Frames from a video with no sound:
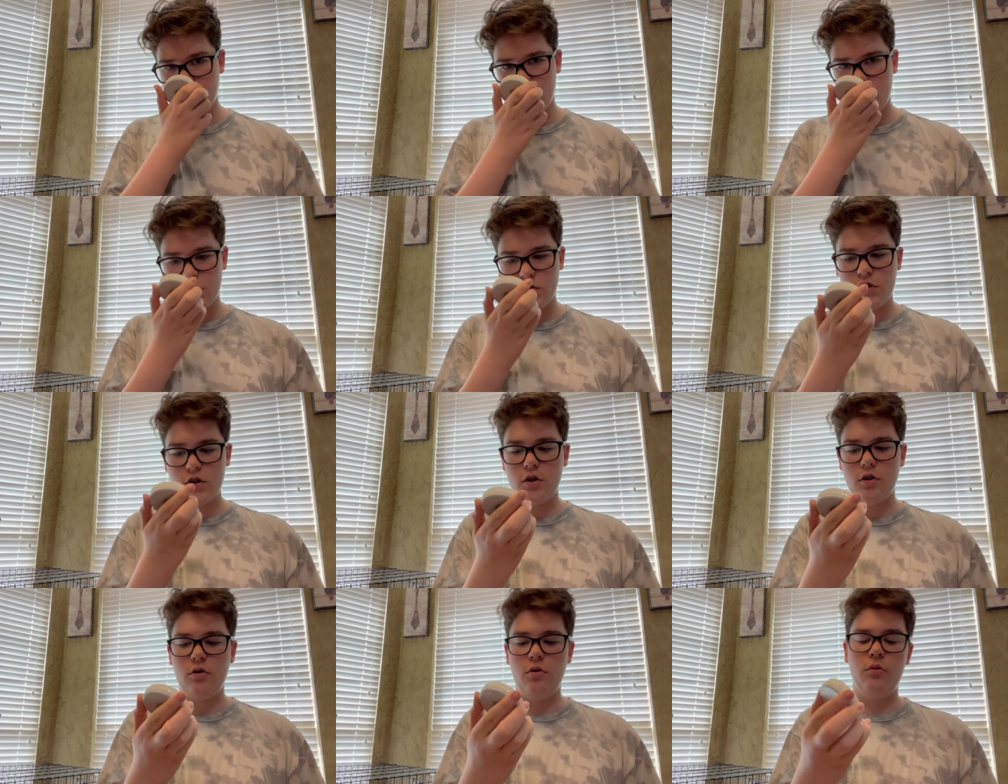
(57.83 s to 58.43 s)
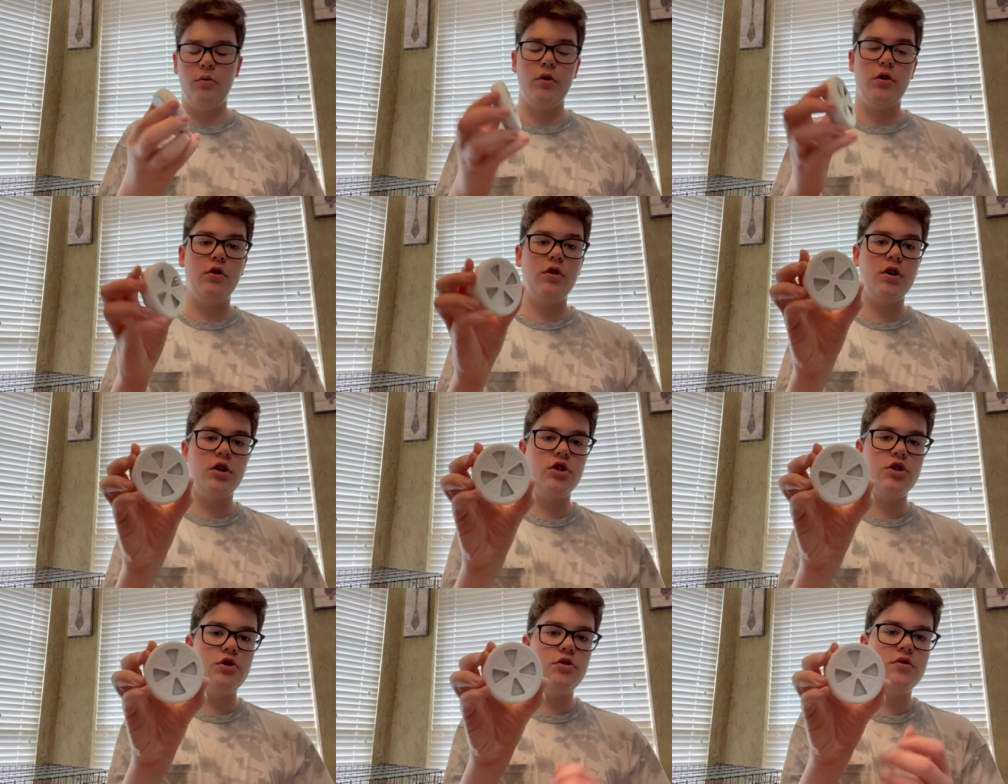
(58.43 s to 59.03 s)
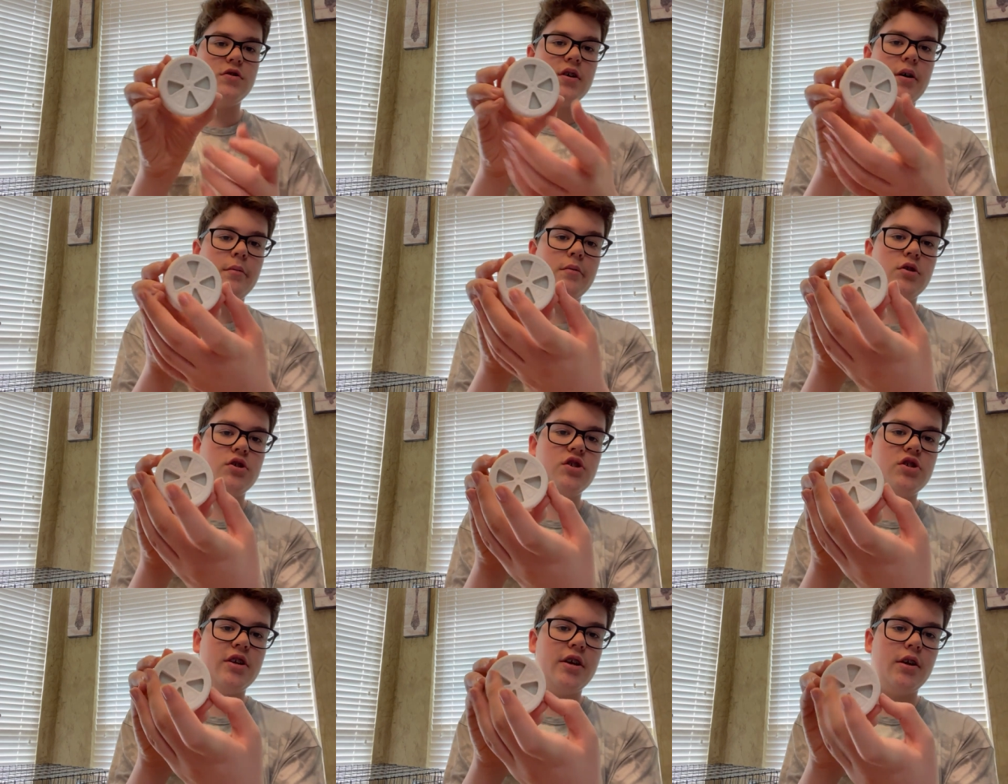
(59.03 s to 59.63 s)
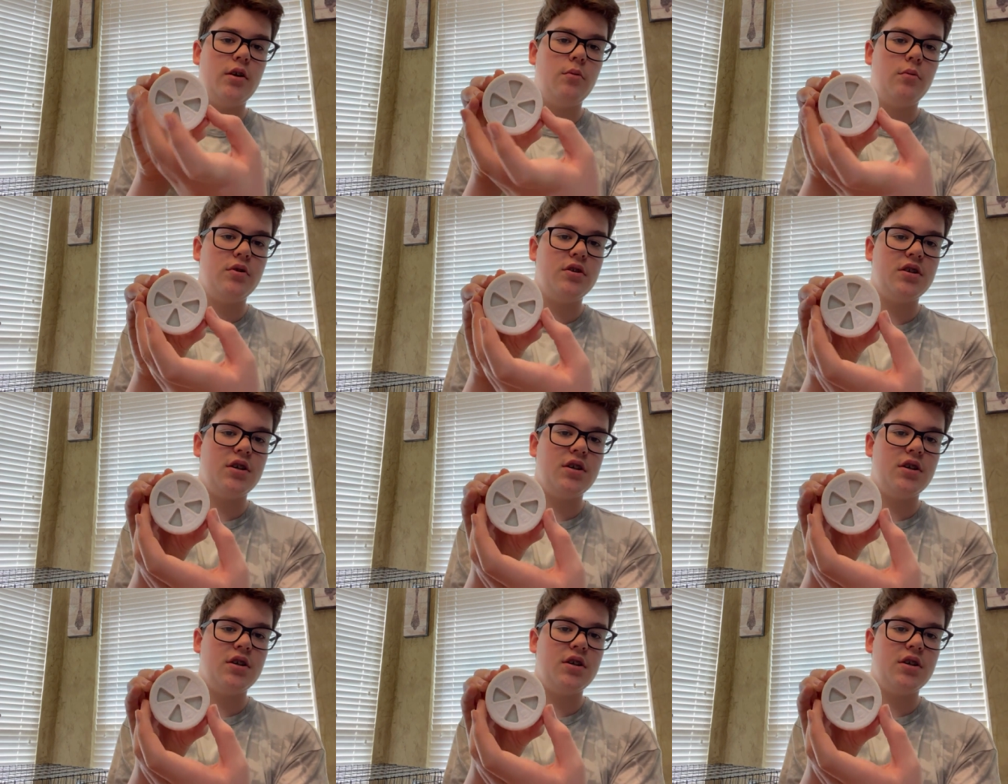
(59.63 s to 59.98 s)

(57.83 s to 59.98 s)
So you can choose how much scent you want